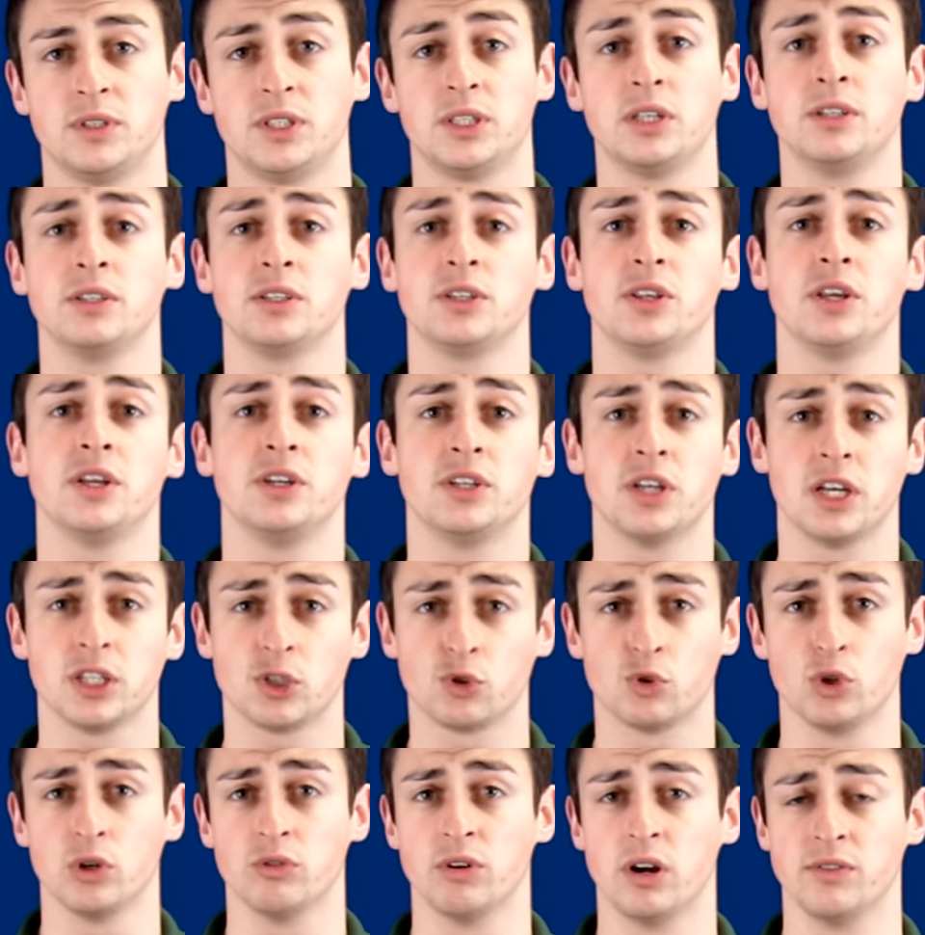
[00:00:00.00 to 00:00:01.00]
Since the
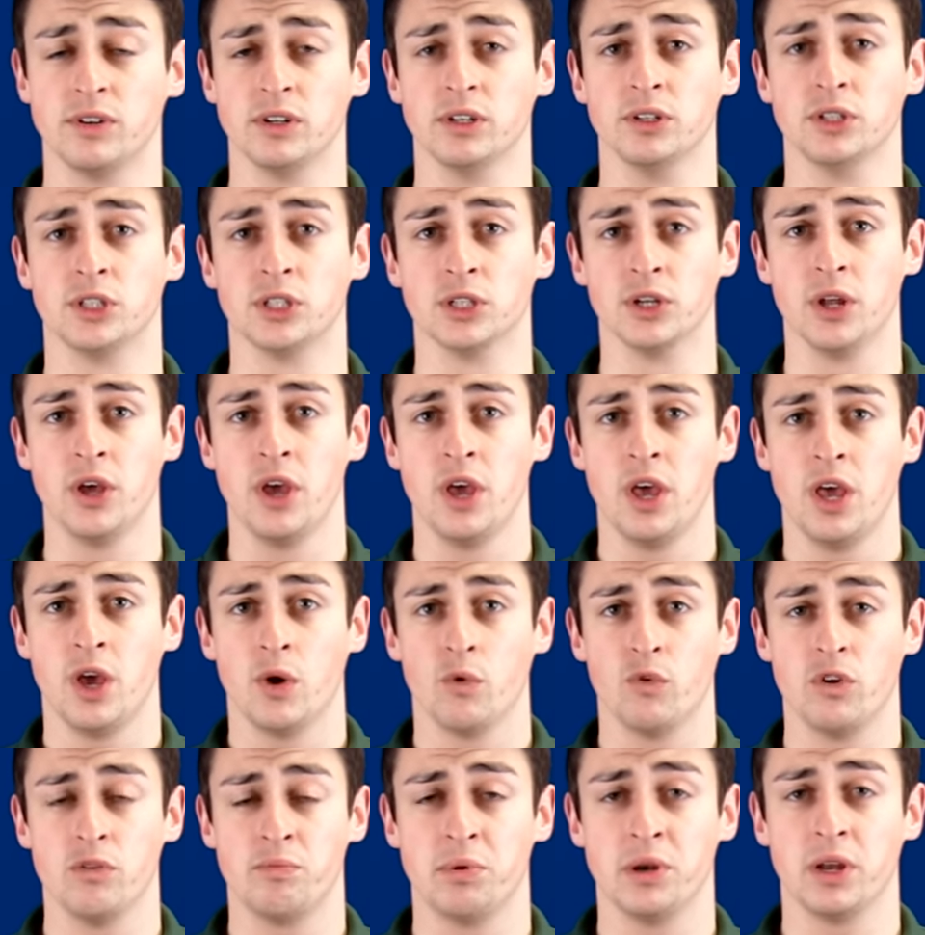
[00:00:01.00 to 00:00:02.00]
Industrial Revolution,
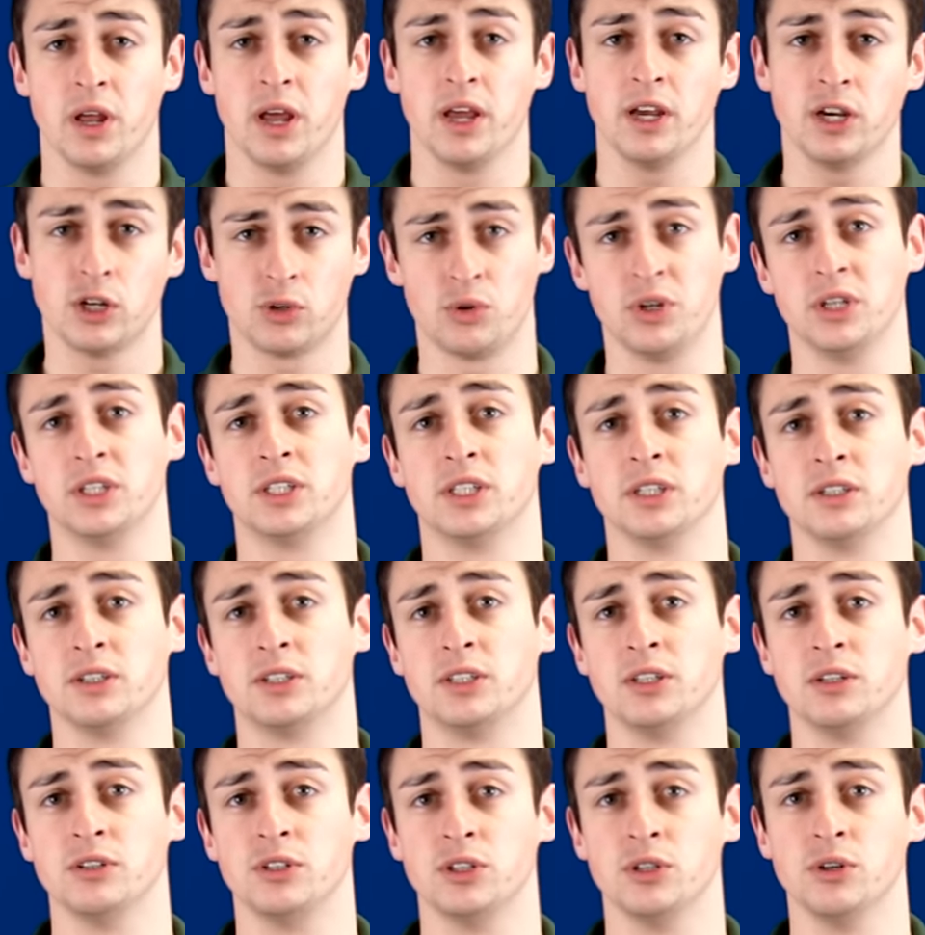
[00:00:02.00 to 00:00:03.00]
we've been increasing
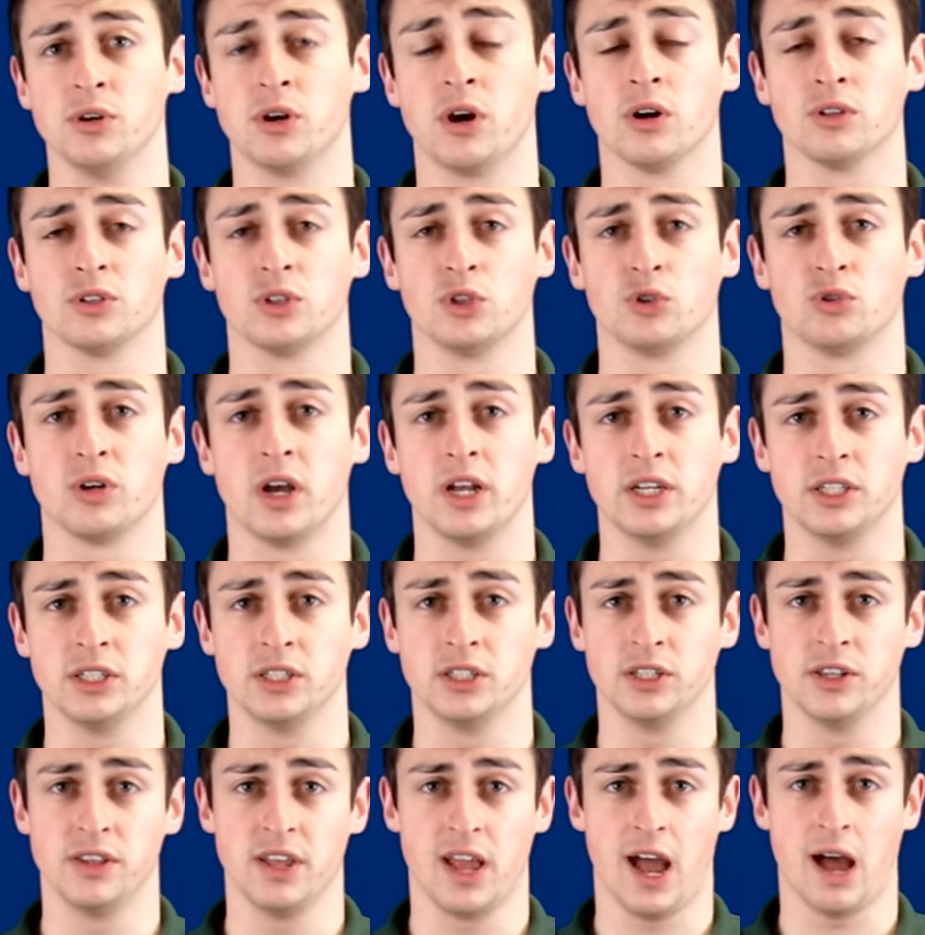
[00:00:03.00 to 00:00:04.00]
CO2
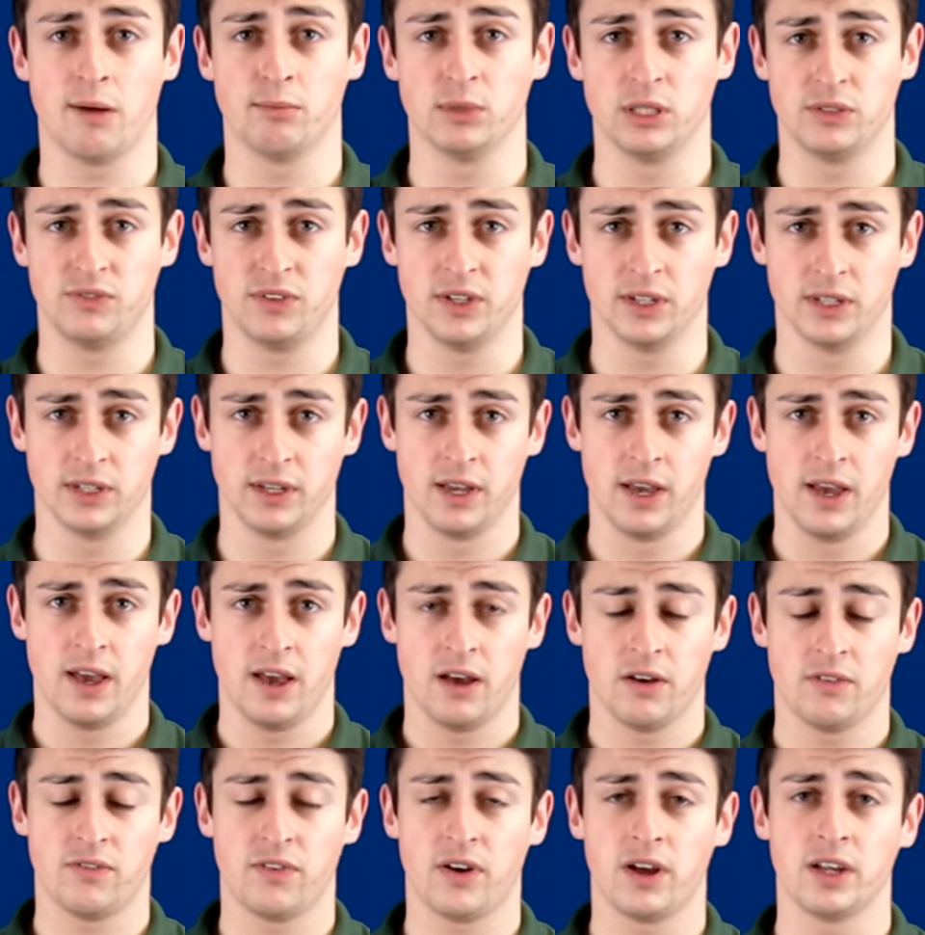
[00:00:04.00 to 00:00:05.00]
concentrations in the atmosphere
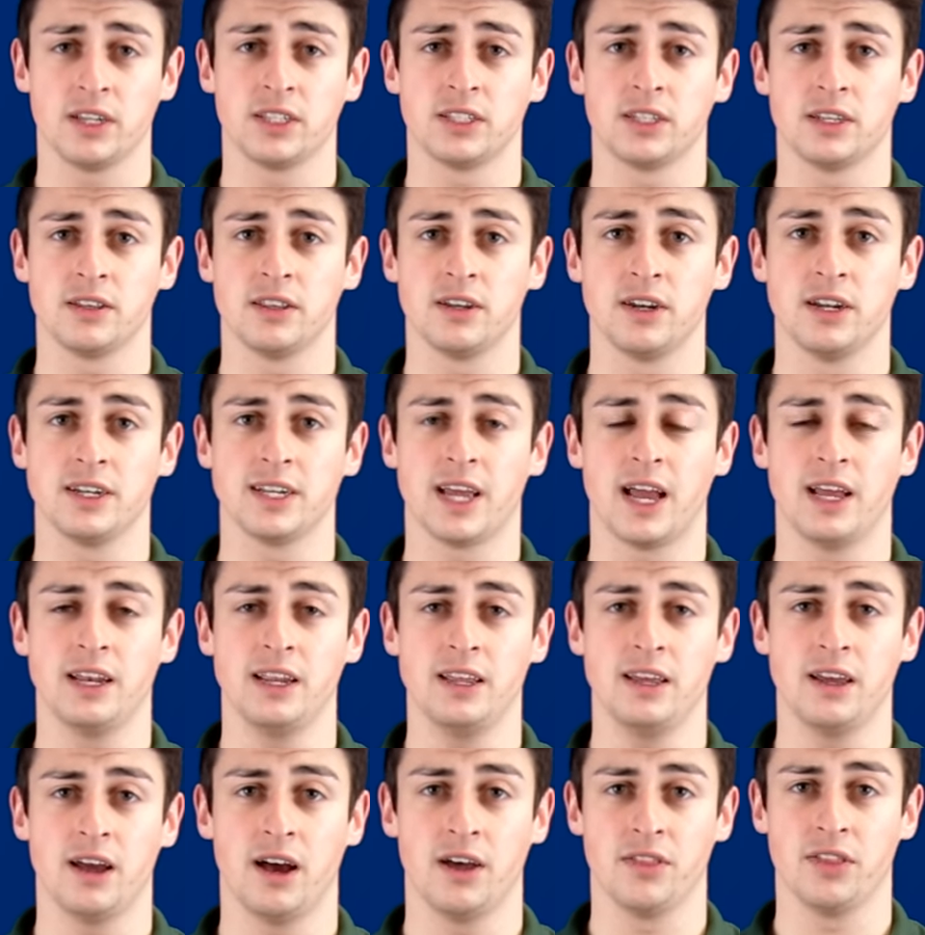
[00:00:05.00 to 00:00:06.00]
faster than at
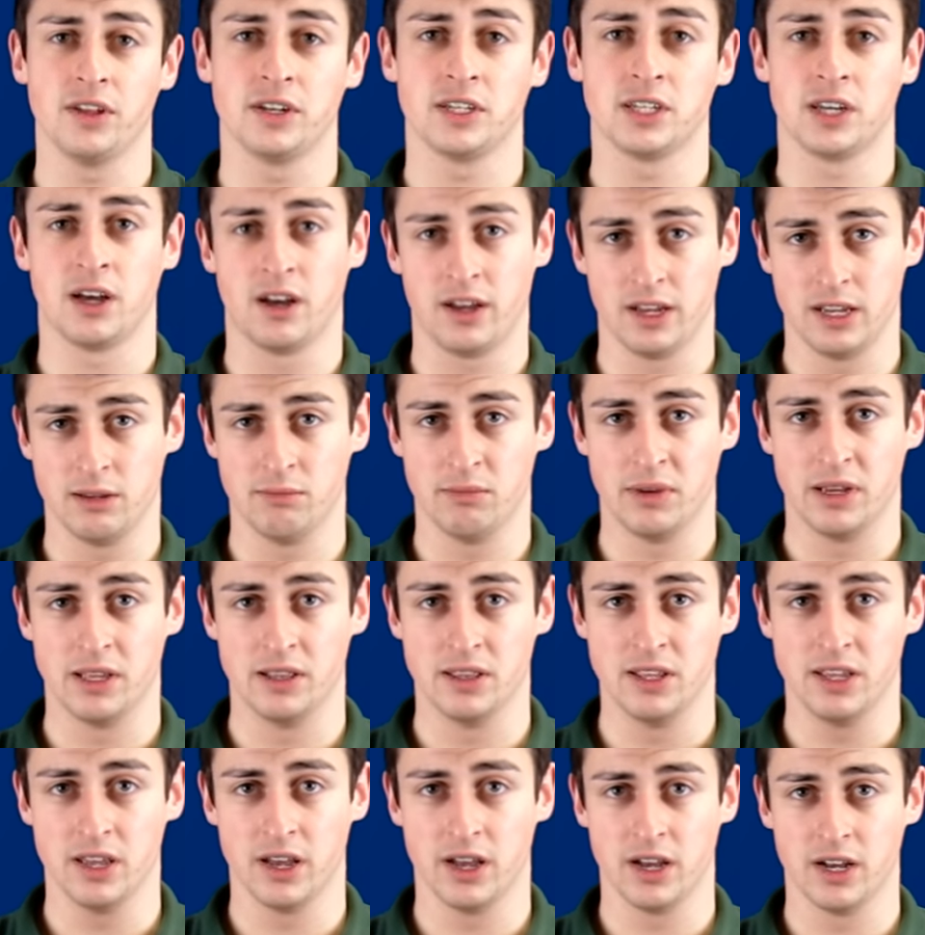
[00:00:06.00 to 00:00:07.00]
any other time
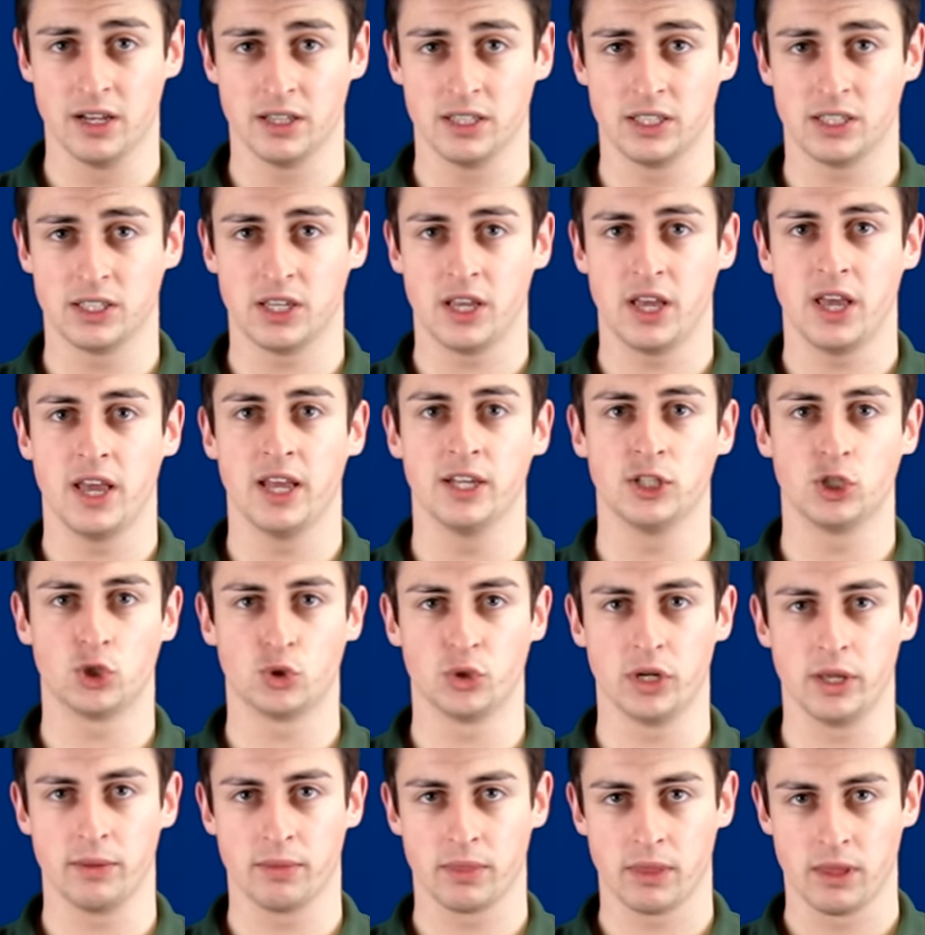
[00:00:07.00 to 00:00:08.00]
in the Earth's
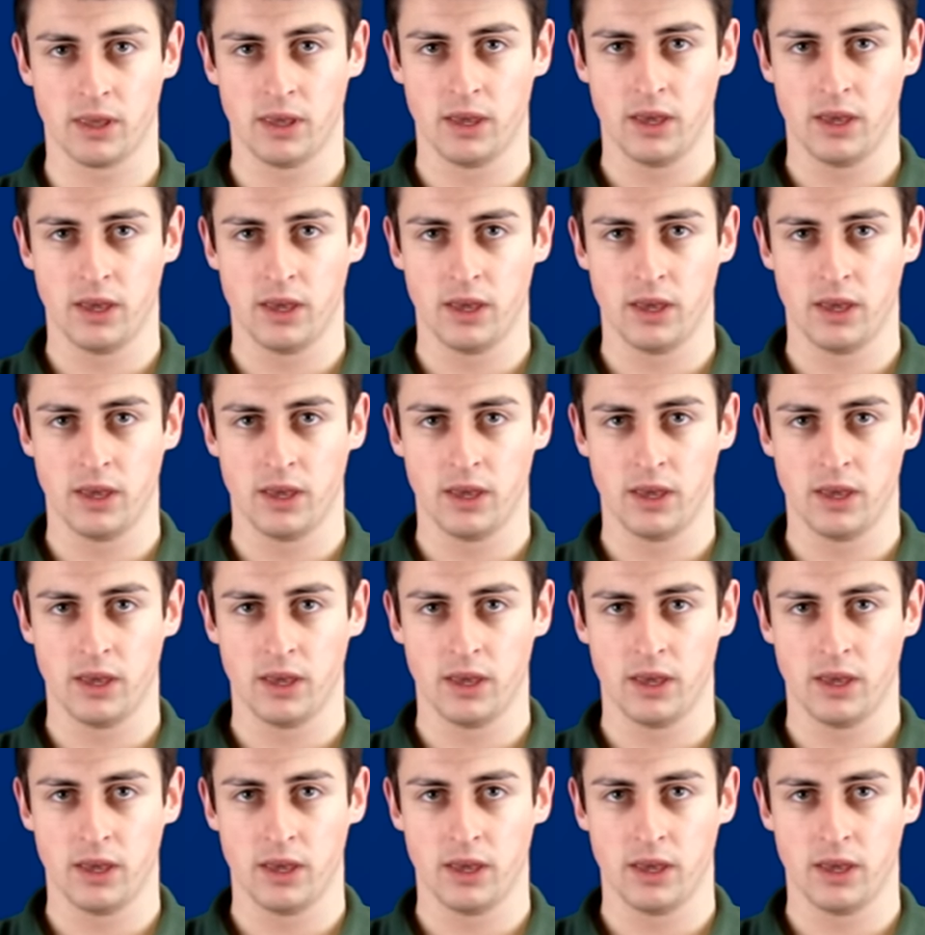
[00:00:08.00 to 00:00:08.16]
history.